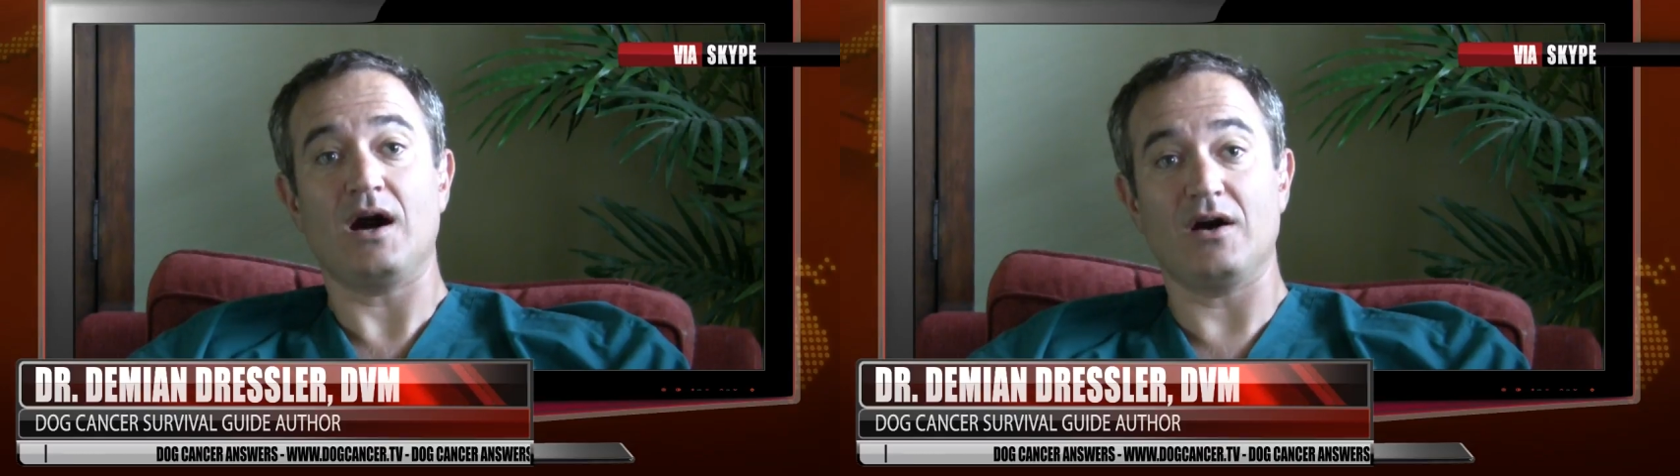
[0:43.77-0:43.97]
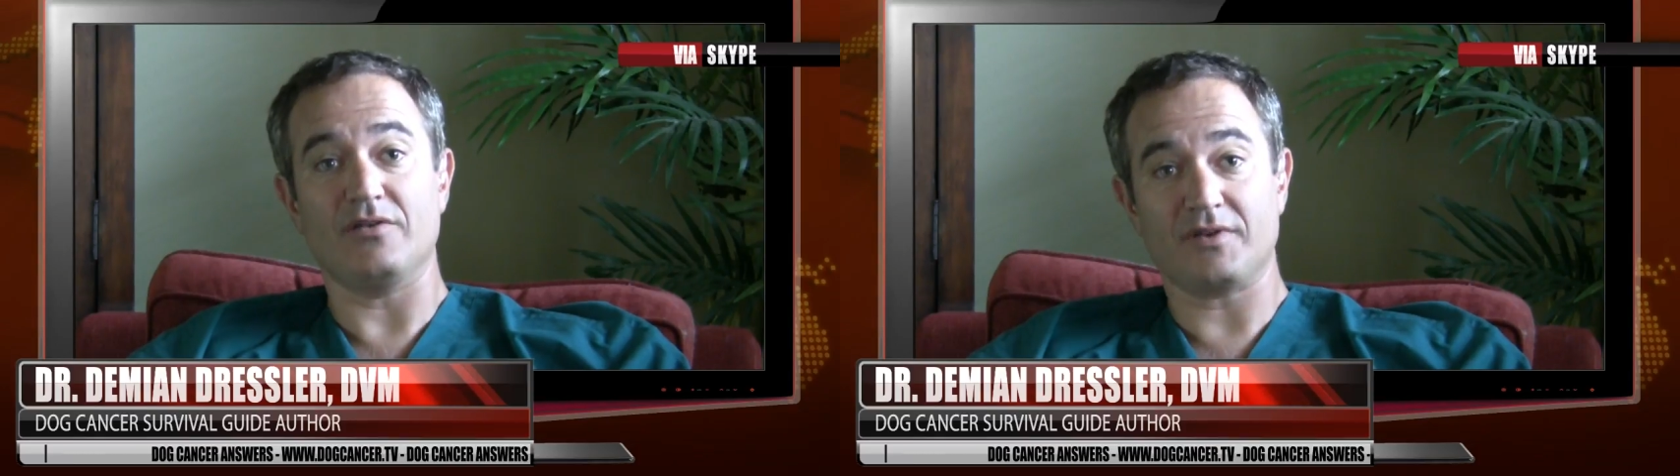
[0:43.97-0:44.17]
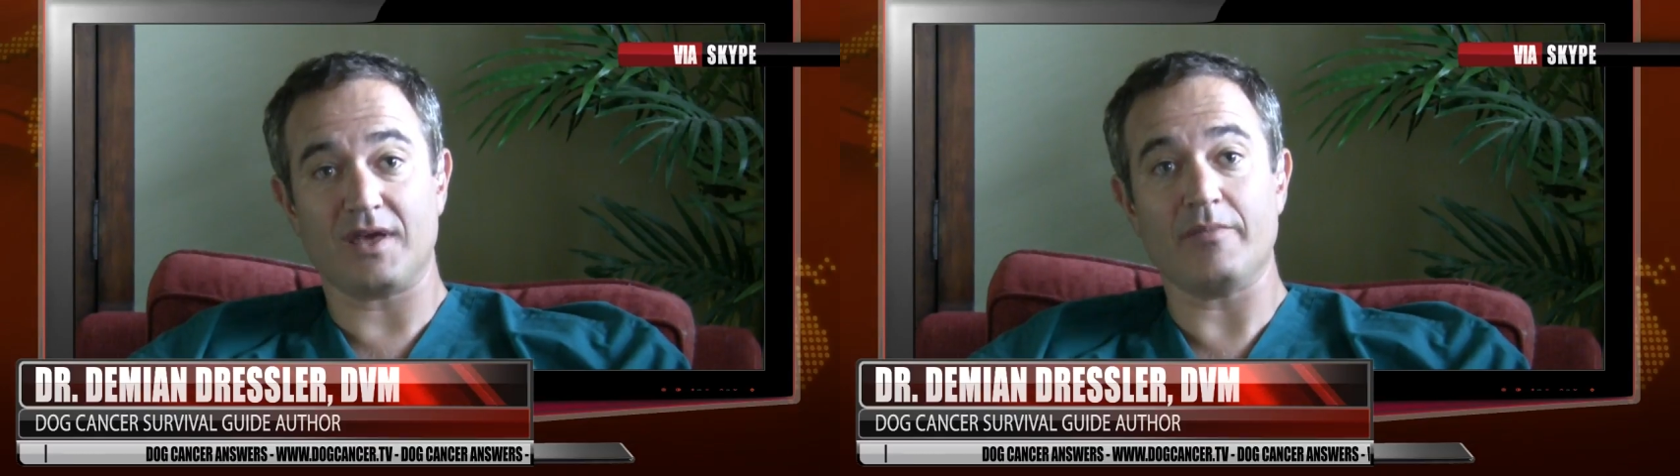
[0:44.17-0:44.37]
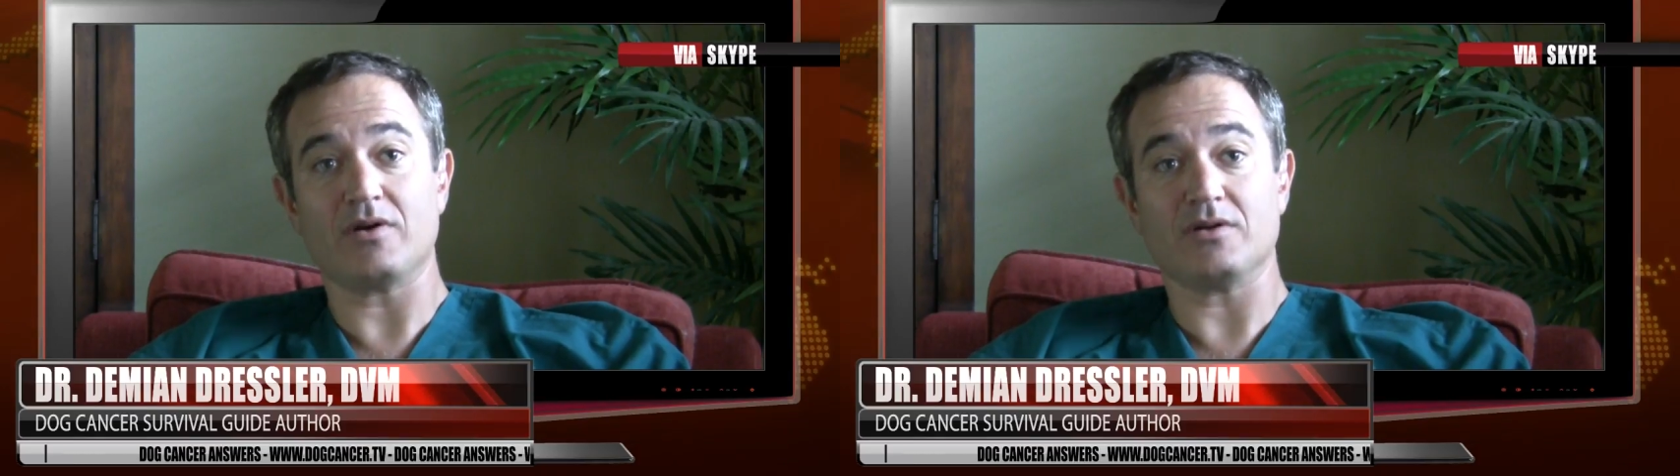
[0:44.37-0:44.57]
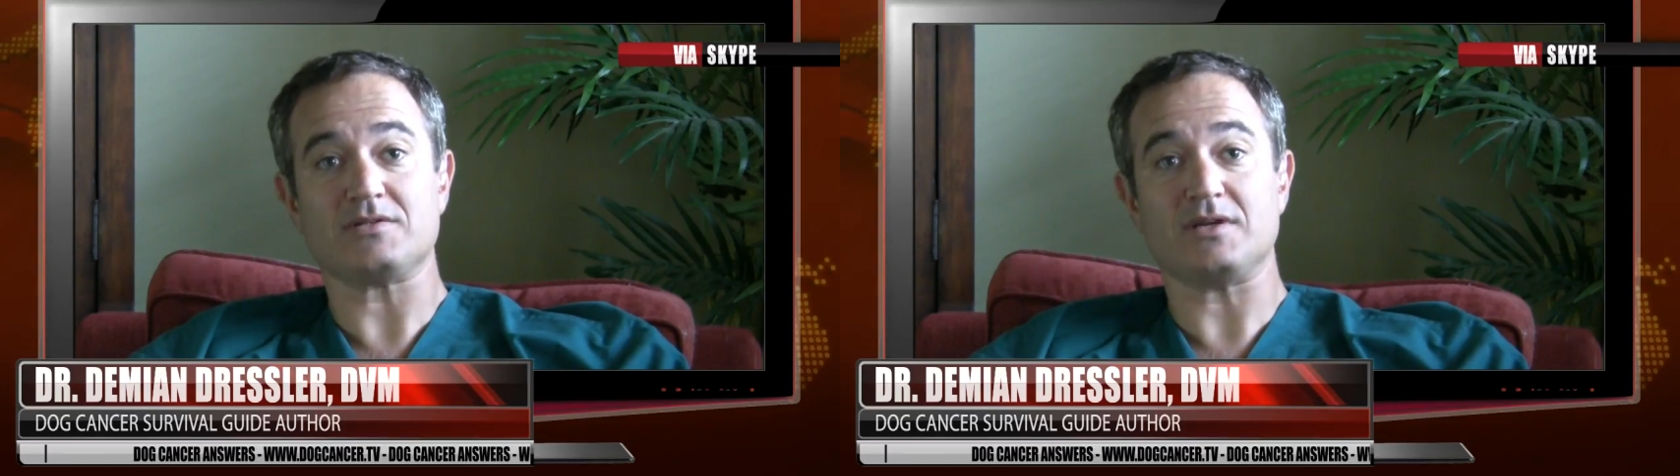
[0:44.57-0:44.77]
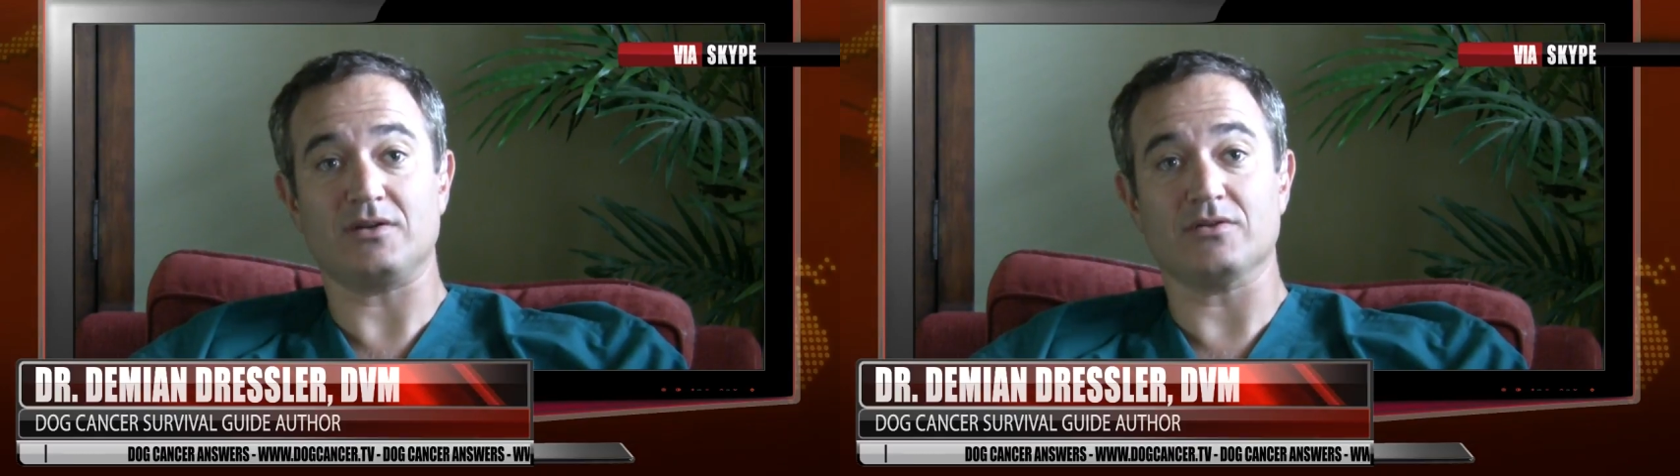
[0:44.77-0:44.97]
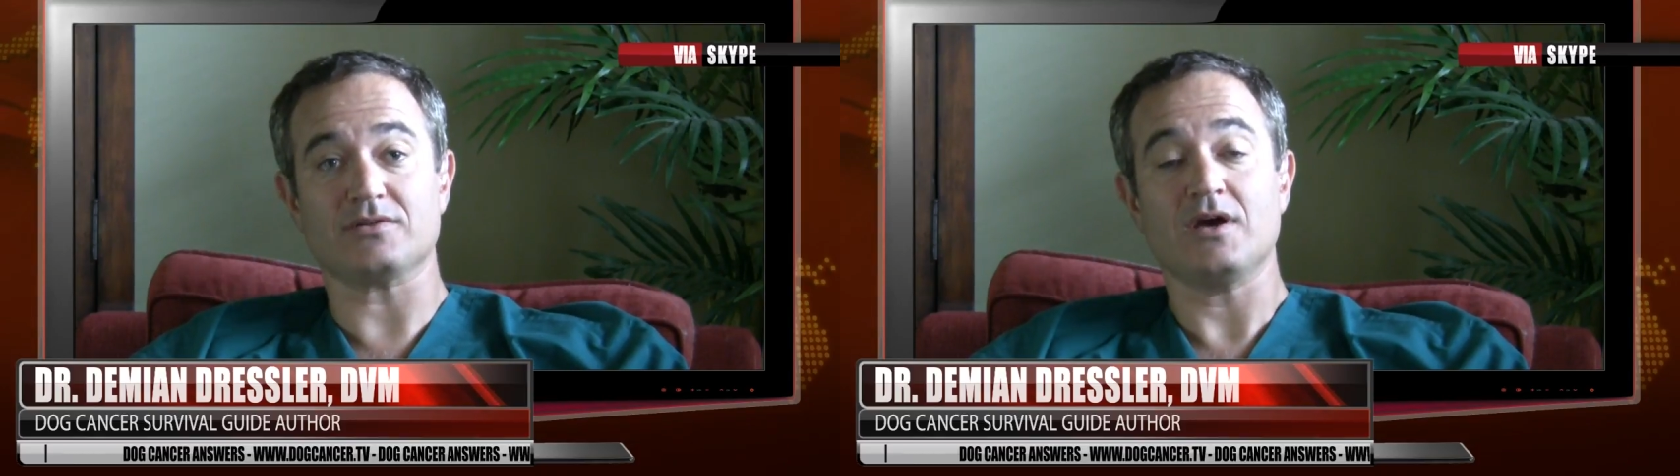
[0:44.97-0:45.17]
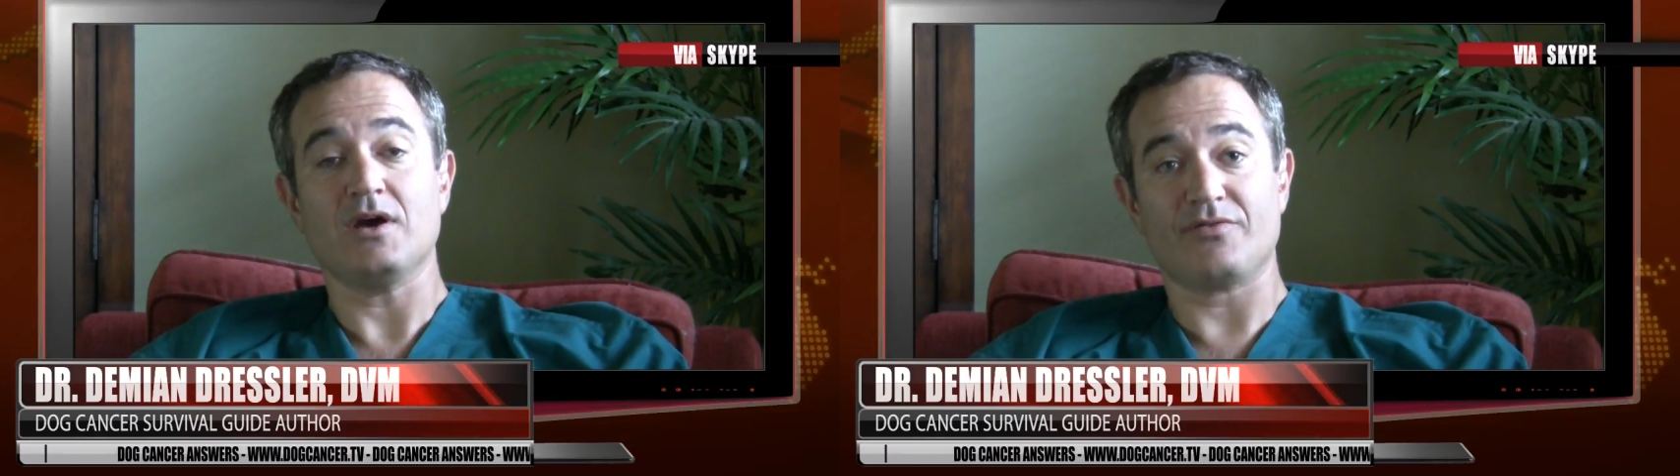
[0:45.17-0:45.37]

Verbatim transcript: of chemical signals